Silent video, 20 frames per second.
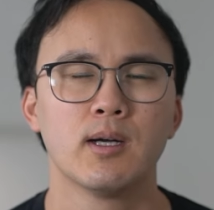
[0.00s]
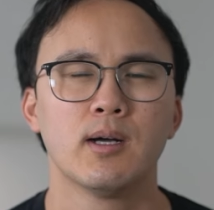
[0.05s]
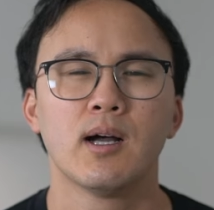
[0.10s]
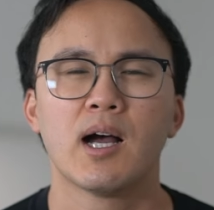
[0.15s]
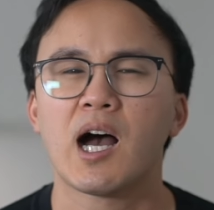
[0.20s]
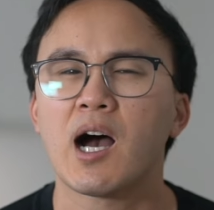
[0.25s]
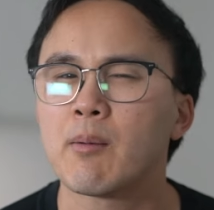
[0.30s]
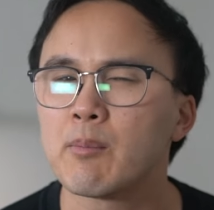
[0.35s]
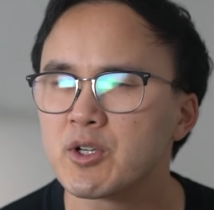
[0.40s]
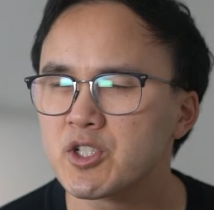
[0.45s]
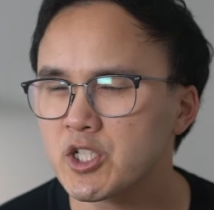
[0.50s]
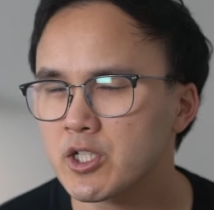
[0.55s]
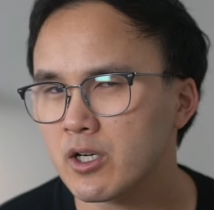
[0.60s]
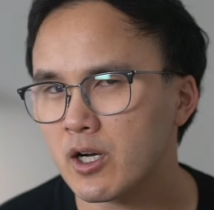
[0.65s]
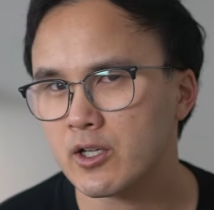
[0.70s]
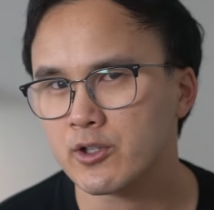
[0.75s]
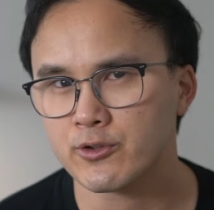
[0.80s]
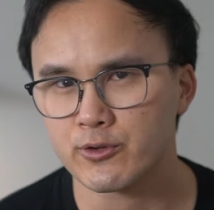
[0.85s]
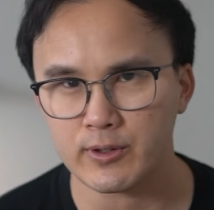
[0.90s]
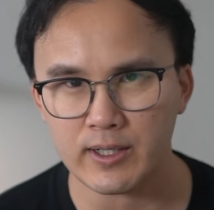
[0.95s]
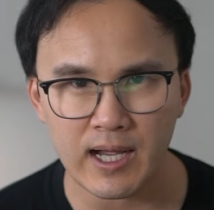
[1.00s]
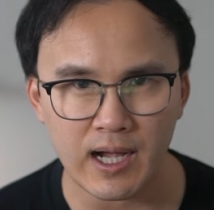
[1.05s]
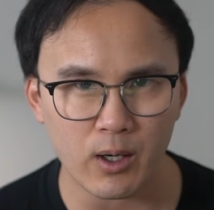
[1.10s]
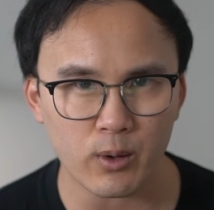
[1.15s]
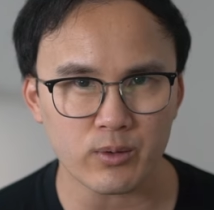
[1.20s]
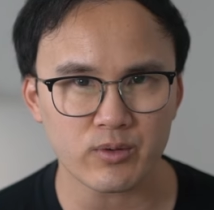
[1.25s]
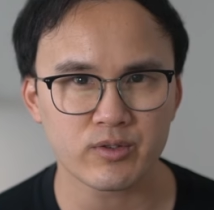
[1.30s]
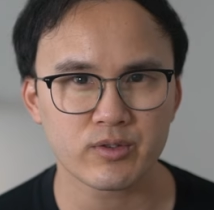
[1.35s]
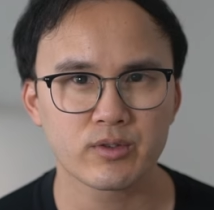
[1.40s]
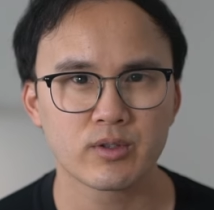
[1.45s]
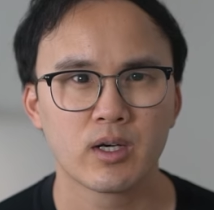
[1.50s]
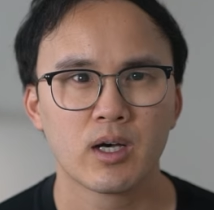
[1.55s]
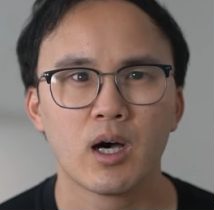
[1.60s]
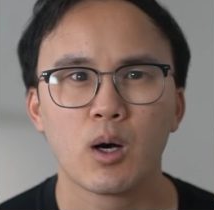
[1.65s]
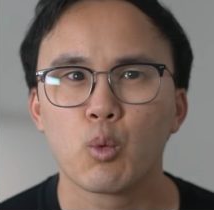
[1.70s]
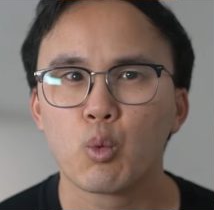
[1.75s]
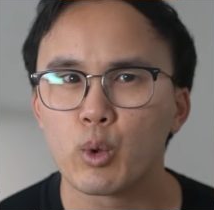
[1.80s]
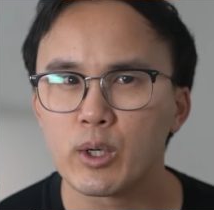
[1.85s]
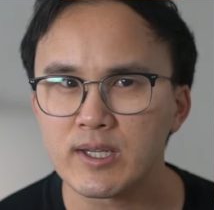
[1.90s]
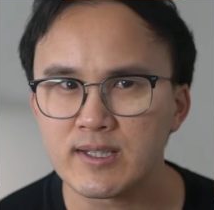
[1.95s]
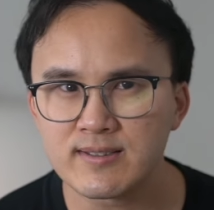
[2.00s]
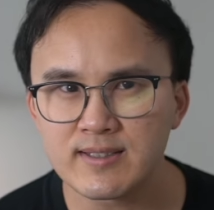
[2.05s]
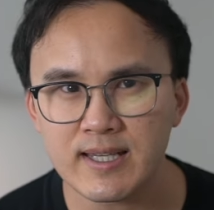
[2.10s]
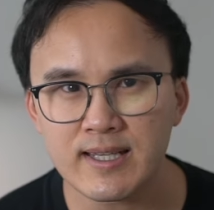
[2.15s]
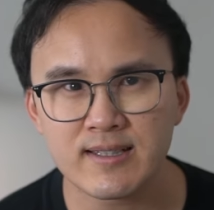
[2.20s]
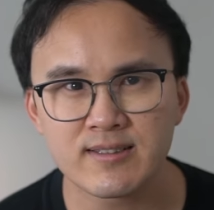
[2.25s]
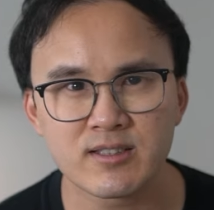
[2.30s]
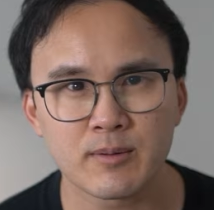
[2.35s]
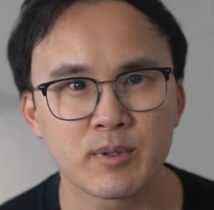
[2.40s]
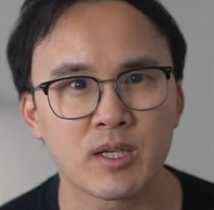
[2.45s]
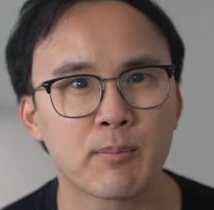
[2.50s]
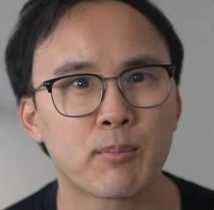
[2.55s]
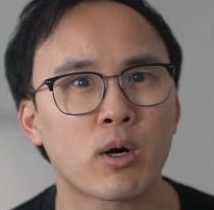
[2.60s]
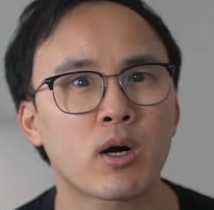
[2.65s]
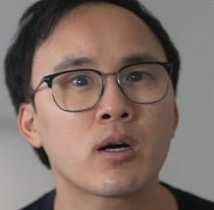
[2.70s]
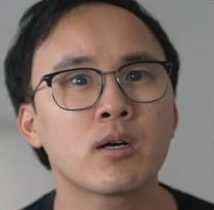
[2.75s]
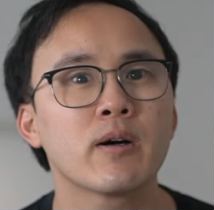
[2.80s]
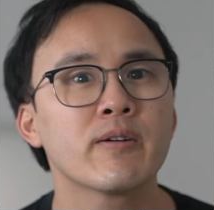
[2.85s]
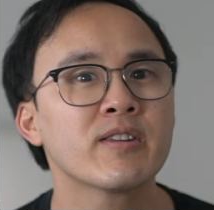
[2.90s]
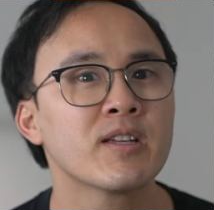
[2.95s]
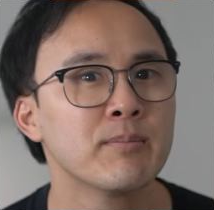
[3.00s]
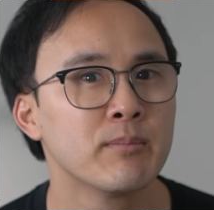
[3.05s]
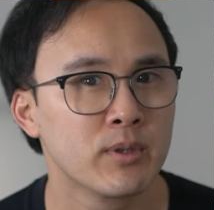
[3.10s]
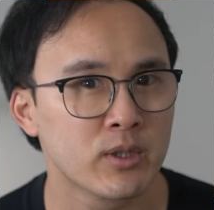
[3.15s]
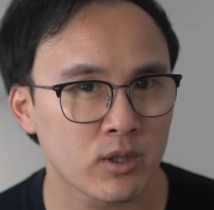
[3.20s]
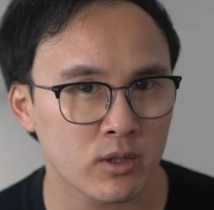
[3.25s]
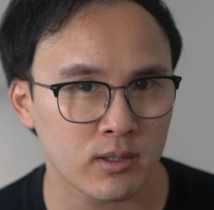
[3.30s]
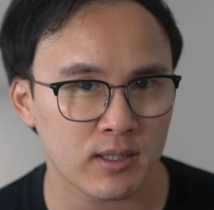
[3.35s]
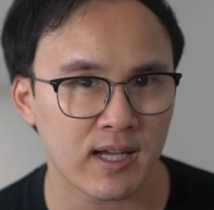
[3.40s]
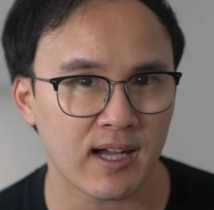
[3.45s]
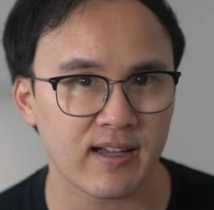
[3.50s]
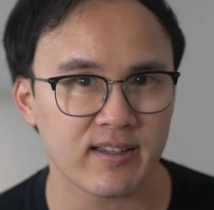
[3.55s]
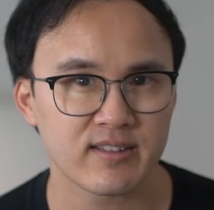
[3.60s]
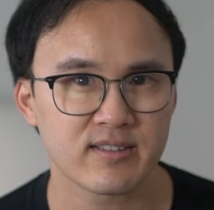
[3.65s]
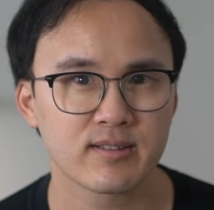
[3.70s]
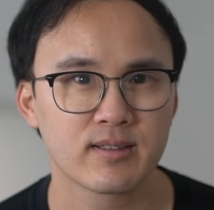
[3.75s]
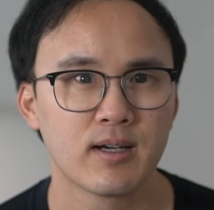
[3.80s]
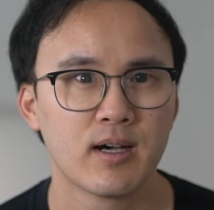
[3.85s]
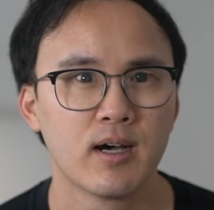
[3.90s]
How much it costs for a house, what it takes to be a part of the middle class.